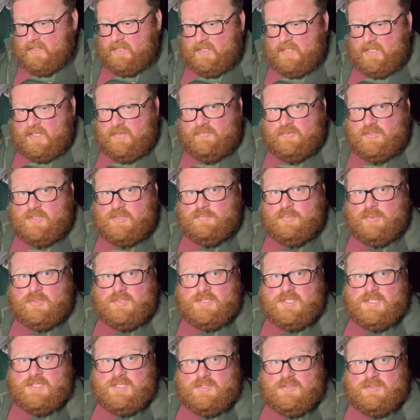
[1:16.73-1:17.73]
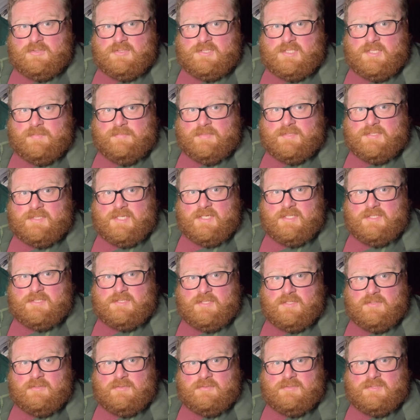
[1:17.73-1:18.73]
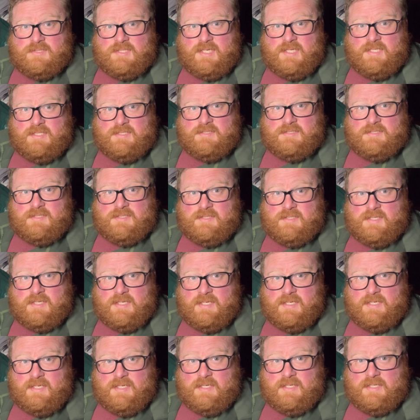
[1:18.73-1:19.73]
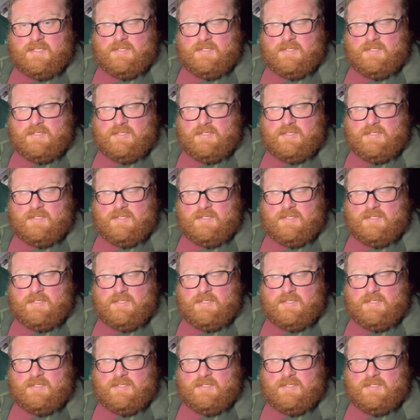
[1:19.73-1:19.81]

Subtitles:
if you're just putting your seed potatoes into the